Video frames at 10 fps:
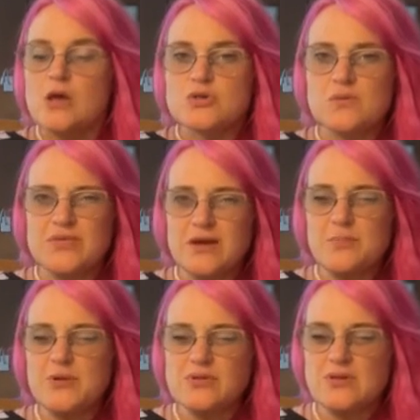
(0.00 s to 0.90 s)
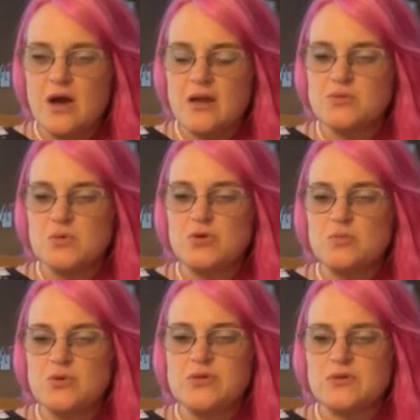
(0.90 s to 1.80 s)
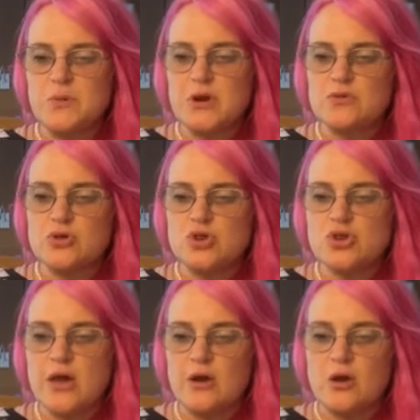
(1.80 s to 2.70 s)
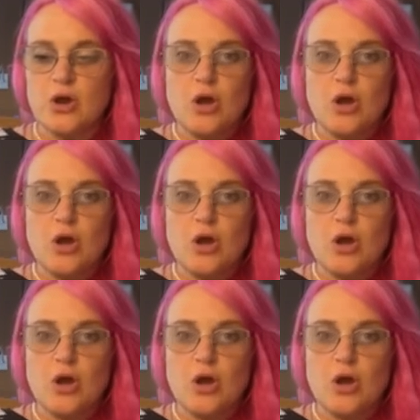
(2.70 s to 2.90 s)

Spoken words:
So think about the times when you're most inspired to share.